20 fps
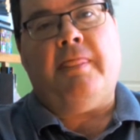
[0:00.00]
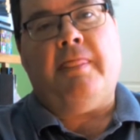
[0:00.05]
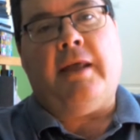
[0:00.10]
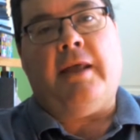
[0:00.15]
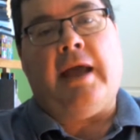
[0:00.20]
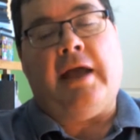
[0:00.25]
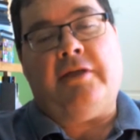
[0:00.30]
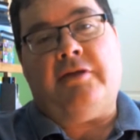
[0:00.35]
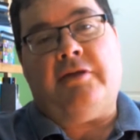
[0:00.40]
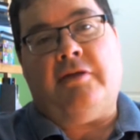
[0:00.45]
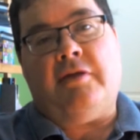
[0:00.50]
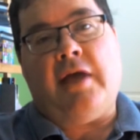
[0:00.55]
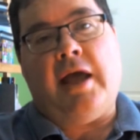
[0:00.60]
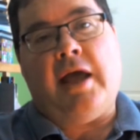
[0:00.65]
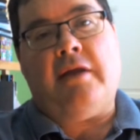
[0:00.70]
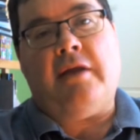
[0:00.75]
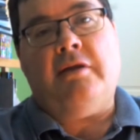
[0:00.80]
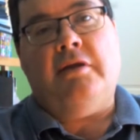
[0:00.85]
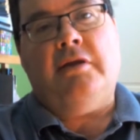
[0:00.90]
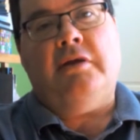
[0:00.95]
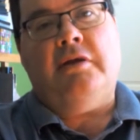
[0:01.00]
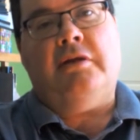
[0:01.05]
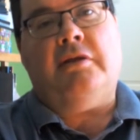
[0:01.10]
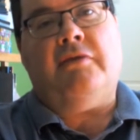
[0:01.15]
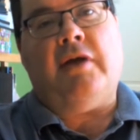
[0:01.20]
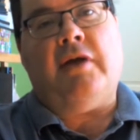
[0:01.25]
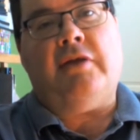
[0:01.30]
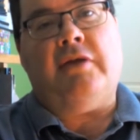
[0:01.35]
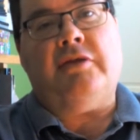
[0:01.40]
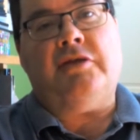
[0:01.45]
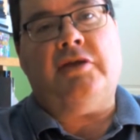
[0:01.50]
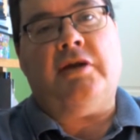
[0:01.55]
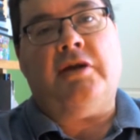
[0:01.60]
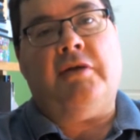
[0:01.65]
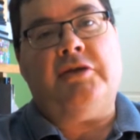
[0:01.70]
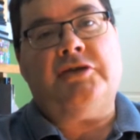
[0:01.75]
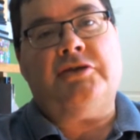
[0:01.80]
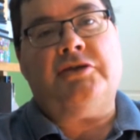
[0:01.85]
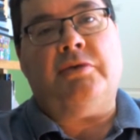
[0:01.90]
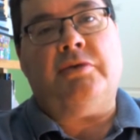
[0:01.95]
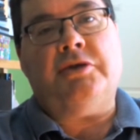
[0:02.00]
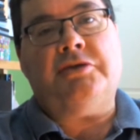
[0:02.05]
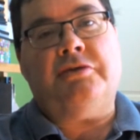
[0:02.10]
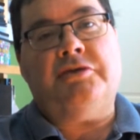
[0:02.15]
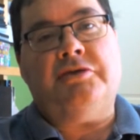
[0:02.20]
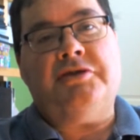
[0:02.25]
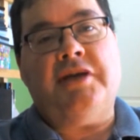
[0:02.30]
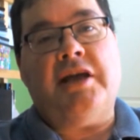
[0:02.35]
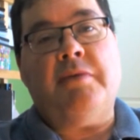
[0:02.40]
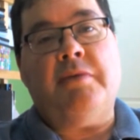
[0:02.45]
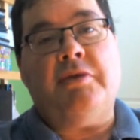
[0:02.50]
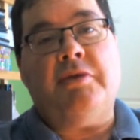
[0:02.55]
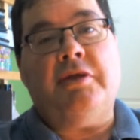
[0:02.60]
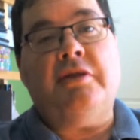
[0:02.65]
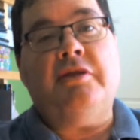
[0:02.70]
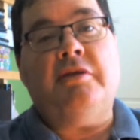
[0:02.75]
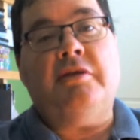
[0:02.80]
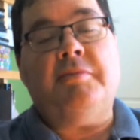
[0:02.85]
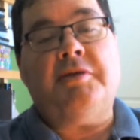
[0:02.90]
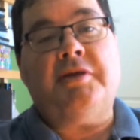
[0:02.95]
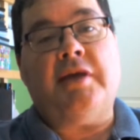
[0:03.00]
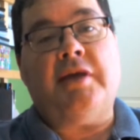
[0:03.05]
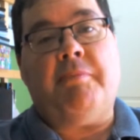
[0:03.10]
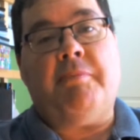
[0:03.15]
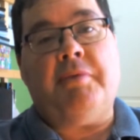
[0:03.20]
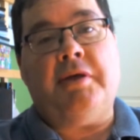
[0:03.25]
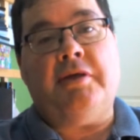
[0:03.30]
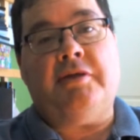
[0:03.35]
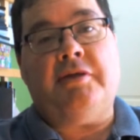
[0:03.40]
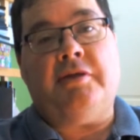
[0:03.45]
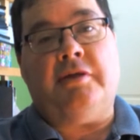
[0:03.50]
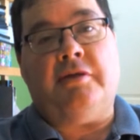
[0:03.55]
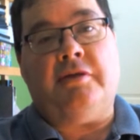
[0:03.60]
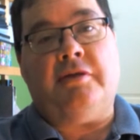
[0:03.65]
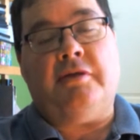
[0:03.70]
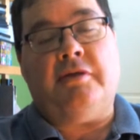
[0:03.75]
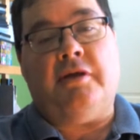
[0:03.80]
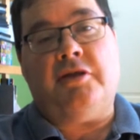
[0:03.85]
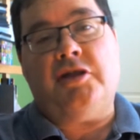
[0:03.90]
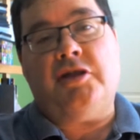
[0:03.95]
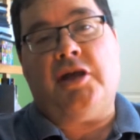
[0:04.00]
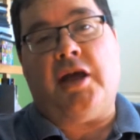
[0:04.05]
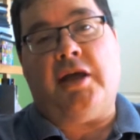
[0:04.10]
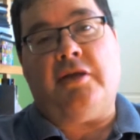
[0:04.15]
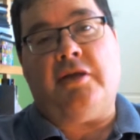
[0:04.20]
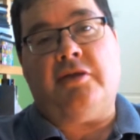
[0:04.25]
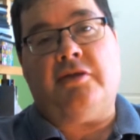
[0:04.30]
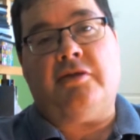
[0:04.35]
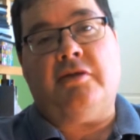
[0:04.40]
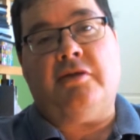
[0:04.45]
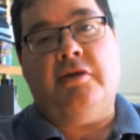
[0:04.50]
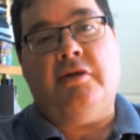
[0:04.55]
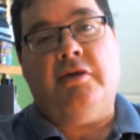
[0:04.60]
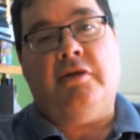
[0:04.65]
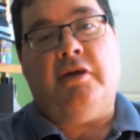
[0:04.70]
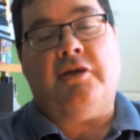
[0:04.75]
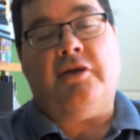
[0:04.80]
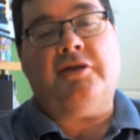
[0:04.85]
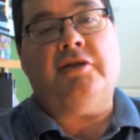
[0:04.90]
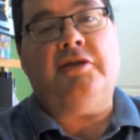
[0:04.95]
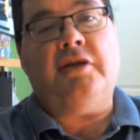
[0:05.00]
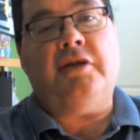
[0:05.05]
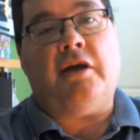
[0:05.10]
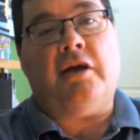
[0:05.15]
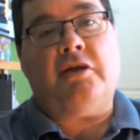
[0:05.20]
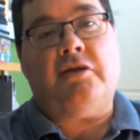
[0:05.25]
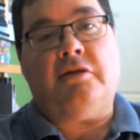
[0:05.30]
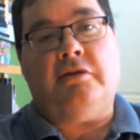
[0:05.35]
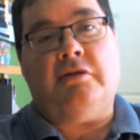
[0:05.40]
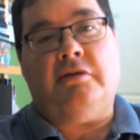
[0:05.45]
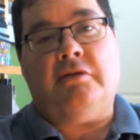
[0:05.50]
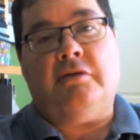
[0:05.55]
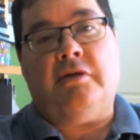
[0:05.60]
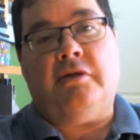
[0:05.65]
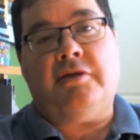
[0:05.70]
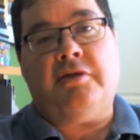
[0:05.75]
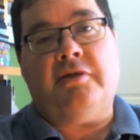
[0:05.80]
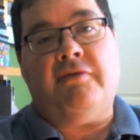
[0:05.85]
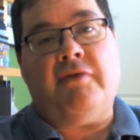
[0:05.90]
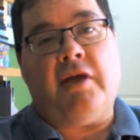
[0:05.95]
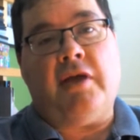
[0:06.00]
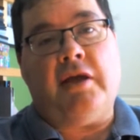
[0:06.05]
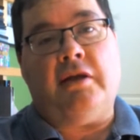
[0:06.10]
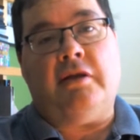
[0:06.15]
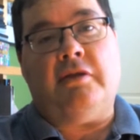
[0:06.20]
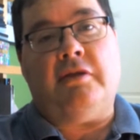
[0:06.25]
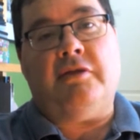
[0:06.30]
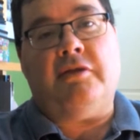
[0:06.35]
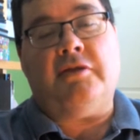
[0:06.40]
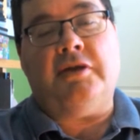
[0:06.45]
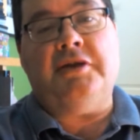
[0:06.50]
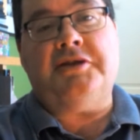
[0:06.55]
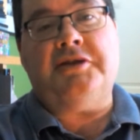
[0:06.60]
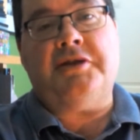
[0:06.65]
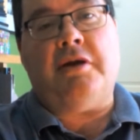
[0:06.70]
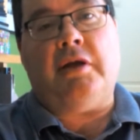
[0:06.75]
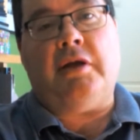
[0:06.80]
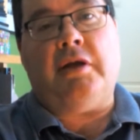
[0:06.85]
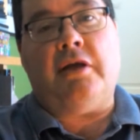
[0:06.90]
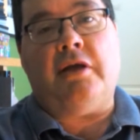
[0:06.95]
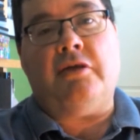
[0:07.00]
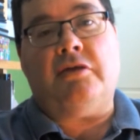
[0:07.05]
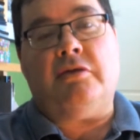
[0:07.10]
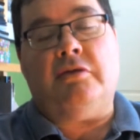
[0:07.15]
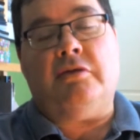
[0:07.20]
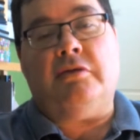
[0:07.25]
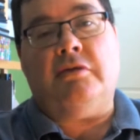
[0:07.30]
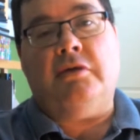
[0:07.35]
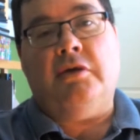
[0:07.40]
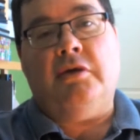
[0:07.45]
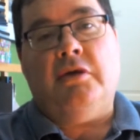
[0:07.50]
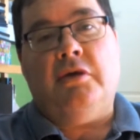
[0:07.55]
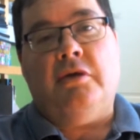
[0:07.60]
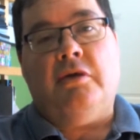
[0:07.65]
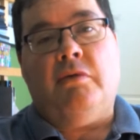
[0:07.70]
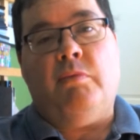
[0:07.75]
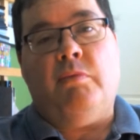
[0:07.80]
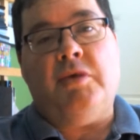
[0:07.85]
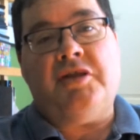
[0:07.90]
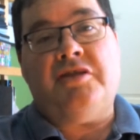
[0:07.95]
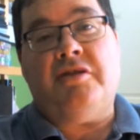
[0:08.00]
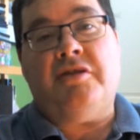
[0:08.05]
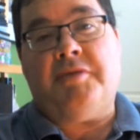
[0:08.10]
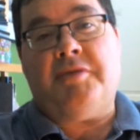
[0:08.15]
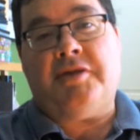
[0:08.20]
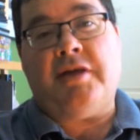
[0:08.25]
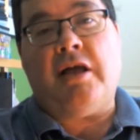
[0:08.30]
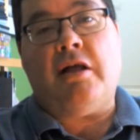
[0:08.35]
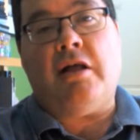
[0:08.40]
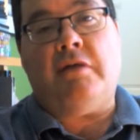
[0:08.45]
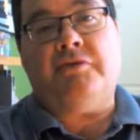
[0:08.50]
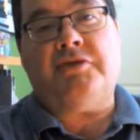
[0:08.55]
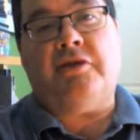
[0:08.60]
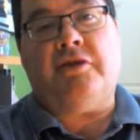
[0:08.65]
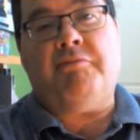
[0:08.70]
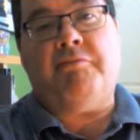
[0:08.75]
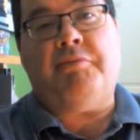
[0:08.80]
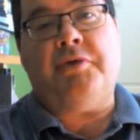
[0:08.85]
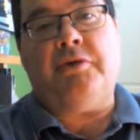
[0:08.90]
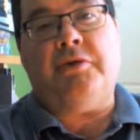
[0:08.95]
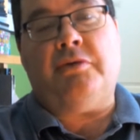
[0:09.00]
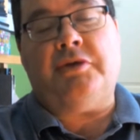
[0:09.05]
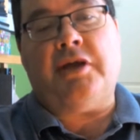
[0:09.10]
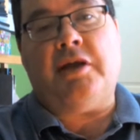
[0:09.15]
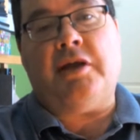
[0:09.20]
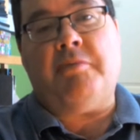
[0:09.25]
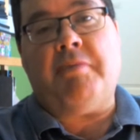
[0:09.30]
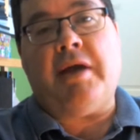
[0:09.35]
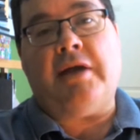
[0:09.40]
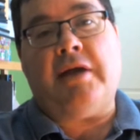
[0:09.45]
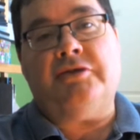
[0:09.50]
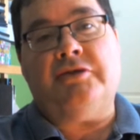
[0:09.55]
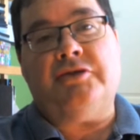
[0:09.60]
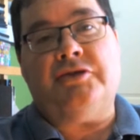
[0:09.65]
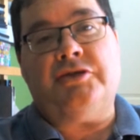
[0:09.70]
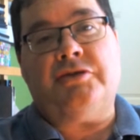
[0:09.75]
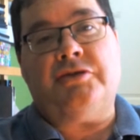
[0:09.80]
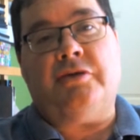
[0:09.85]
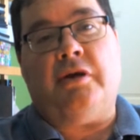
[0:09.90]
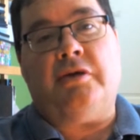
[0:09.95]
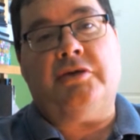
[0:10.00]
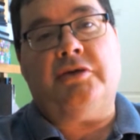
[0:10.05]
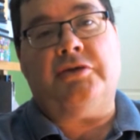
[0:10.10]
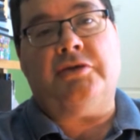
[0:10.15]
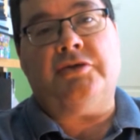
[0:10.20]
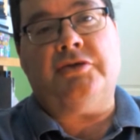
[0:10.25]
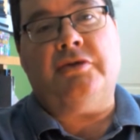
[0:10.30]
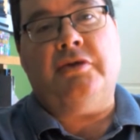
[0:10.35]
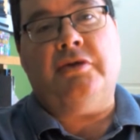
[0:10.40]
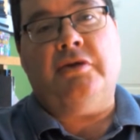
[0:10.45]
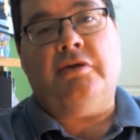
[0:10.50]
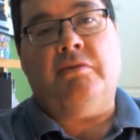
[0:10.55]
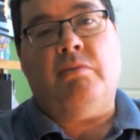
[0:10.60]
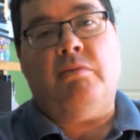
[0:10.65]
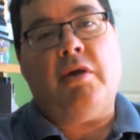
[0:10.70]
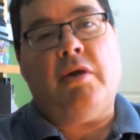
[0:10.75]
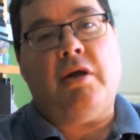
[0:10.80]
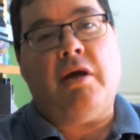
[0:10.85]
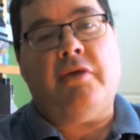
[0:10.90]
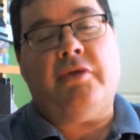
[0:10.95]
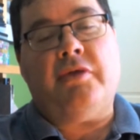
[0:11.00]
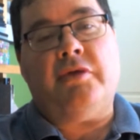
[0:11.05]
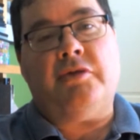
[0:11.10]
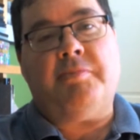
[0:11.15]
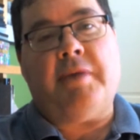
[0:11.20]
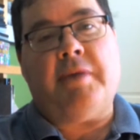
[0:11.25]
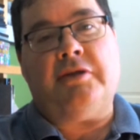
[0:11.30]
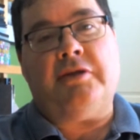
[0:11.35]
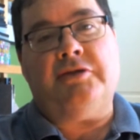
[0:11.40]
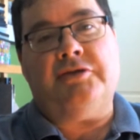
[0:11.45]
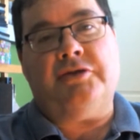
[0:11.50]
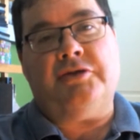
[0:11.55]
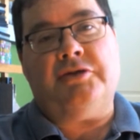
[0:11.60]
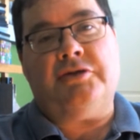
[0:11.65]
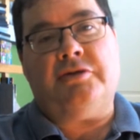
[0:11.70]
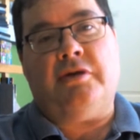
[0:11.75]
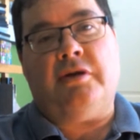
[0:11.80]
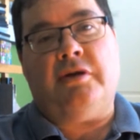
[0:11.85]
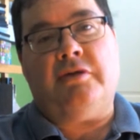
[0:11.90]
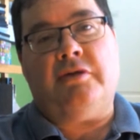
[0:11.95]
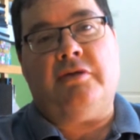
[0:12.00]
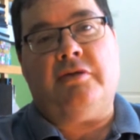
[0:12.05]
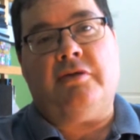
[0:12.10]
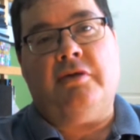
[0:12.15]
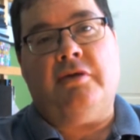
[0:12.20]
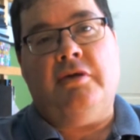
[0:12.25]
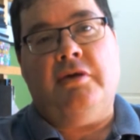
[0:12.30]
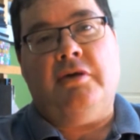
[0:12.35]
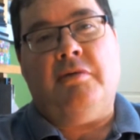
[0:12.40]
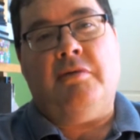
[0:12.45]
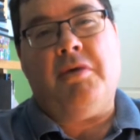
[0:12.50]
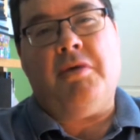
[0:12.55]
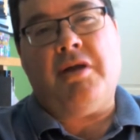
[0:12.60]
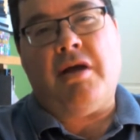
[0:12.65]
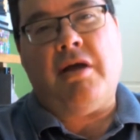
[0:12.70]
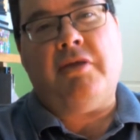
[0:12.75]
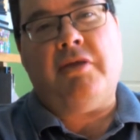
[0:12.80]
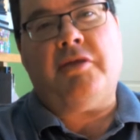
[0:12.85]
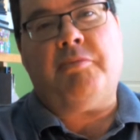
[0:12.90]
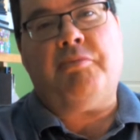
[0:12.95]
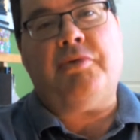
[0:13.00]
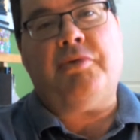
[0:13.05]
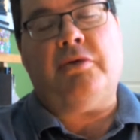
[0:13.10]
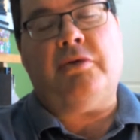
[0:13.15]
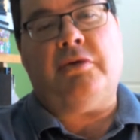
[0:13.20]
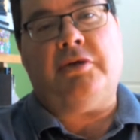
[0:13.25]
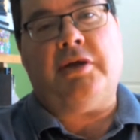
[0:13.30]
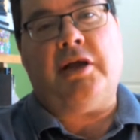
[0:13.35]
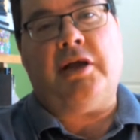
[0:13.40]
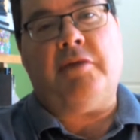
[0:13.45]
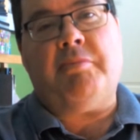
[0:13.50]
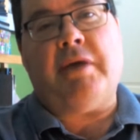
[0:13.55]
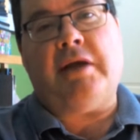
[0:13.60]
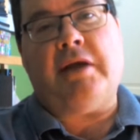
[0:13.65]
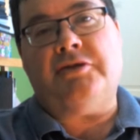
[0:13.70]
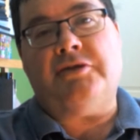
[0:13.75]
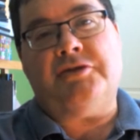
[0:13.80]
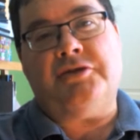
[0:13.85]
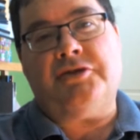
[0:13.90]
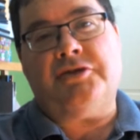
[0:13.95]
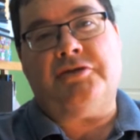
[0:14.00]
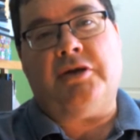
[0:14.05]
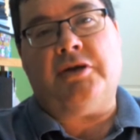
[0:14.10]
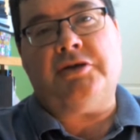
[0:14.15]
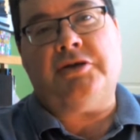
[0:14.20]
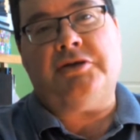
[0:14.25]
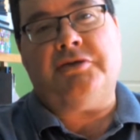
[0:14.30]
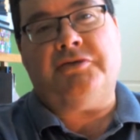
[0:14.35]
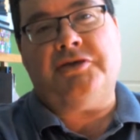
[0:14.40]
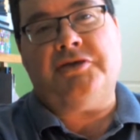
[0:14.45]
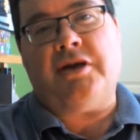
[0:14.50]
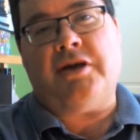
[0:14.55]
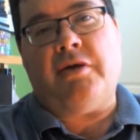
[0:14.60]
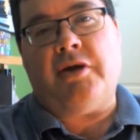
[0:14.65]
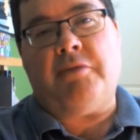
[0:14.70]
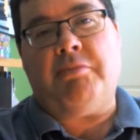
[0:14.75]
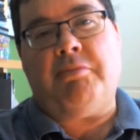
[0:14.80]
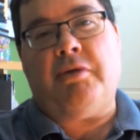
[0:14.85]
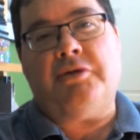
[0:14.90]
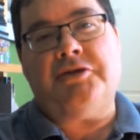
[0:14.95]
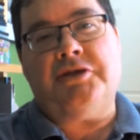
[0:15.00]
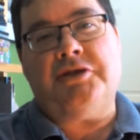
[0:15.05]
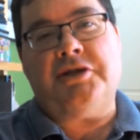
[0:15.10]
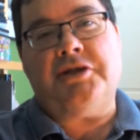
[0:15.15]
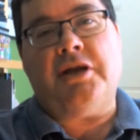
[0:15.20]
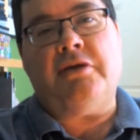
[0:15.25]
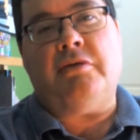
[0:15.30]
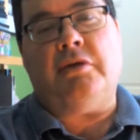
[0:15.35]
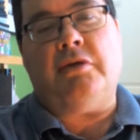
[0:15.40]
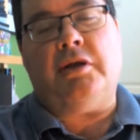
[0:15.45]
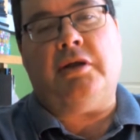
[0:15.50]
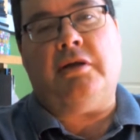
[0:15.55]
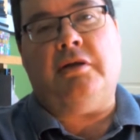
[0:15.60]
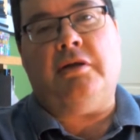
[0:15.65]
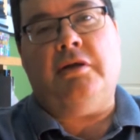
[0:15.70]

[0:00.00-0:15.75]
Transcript: Add to that the fact that generic stories contain within them set pieces, a chase, a seduction, a surveillance, an interrogation, which themselves have preordained patterns and structures. What are those patterns and structures? What are the preordained patterns and structures of generic plotting generally?